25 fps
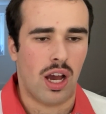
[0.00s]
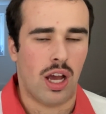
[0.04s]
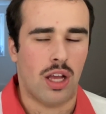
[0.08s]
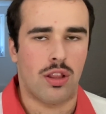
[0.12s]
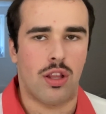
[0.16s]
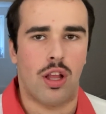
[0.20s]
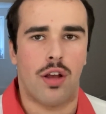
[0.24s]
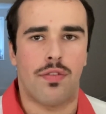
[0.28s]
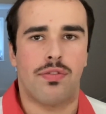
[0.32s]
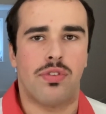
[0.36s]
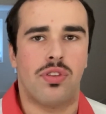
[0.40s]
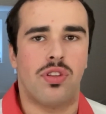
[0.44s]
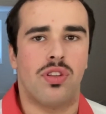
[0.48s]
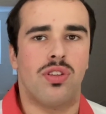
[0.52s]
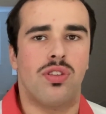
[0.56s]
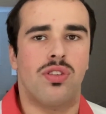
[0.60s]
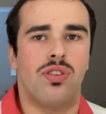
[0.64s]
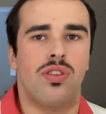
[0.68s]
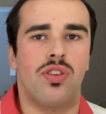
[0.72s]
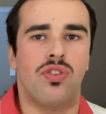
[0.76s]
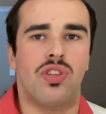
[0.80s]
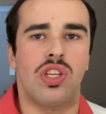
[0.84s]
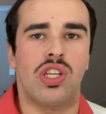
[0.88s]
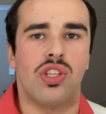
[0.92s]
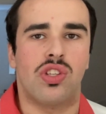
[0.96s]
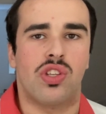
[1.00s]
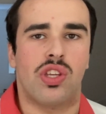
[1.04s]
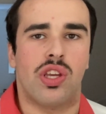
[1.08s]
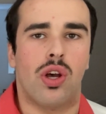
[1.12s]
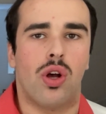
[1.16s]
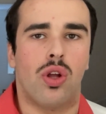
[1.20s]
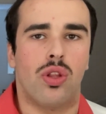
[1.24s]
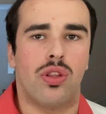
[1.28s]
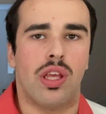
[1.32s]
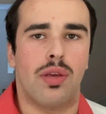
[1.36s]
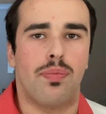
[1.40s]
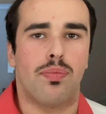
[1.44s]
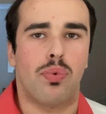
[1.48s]
I love the
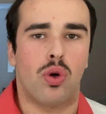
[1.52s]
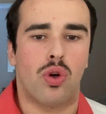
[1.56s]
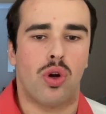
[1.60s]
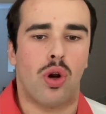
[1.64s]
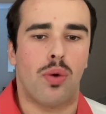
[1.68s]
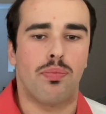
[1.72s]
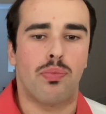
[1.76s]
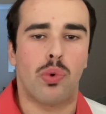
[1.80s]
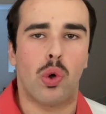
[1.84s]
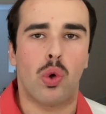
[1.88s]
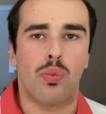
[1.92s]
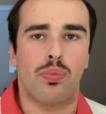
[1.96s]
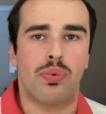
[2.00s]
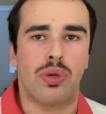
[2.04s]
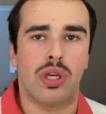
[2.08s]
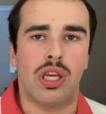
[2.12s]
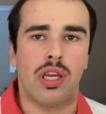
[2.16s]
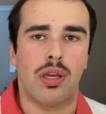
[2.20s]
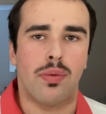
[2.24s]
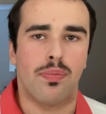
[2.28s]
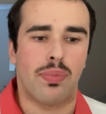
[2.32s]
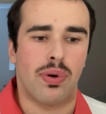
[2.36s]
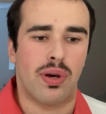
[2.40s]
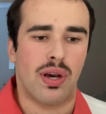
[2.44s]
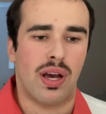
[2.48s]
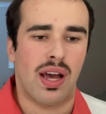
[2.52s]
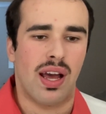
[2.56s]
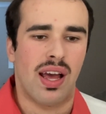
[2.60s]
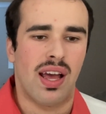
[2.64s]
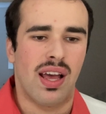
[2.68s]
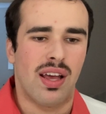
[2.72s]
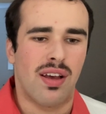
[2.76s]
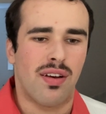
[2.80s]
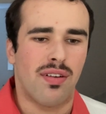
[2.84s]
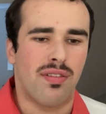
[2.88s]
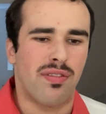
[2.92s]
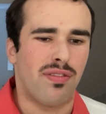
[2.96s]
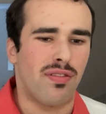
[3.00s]
detail they put on Bo Peep
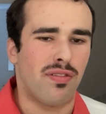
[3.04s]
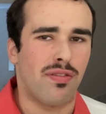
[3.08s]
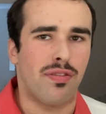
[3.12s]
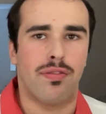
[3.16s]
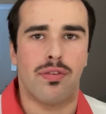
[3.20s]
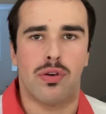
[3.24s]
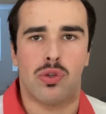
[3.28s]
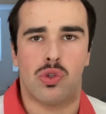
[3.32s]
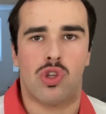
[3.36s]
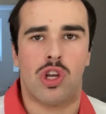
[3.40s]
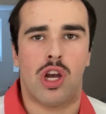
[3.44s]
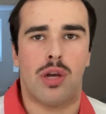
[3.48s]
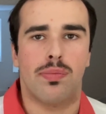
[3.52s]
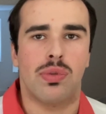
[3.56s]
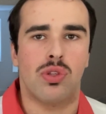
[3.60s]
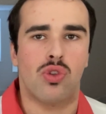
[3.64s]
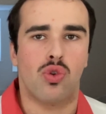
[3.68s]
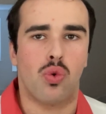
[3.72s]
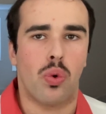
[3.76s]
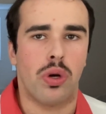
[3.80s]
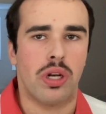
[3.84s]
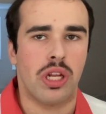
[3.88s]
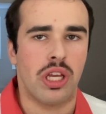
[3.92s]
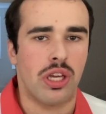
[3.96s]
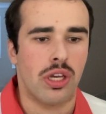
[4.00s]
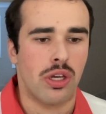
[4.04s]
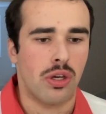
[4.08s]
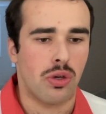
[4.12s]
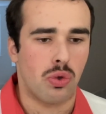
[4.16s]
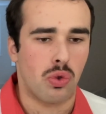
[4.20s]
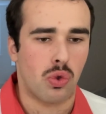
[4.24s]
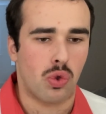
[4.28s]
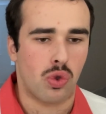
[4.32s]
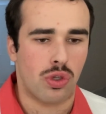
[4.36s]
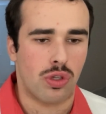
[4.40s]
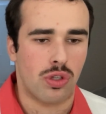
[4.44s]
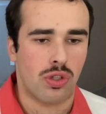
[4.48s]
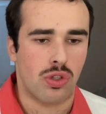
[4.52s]
for the first time in 20
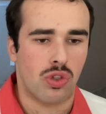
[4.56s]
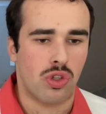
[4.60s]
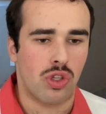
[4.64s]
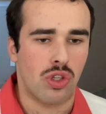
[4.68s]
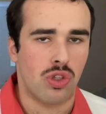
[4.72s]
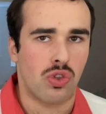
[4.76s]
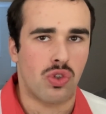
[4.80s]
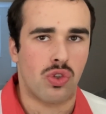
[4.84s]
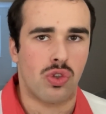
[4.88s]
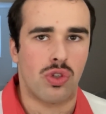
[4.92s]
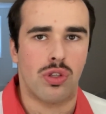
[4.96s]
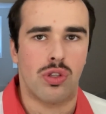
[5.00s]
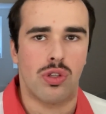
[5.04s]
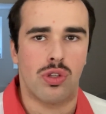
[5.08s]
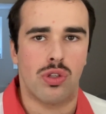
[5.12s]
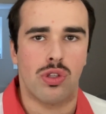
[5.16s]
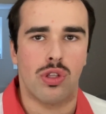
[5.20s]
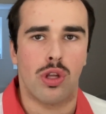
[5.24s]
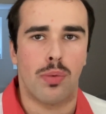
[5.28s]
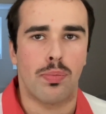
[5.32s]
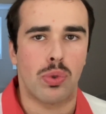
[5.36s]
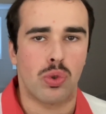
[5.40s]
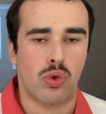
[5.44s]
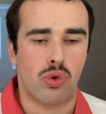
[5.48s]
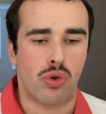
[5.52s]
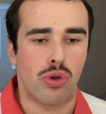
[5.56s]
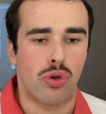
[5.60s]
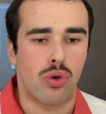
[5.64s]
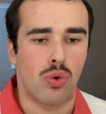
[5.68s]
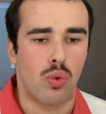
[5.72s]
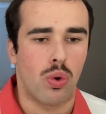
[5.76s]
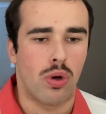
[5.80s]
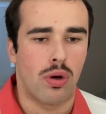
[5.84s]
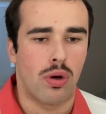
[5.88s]
years since number two.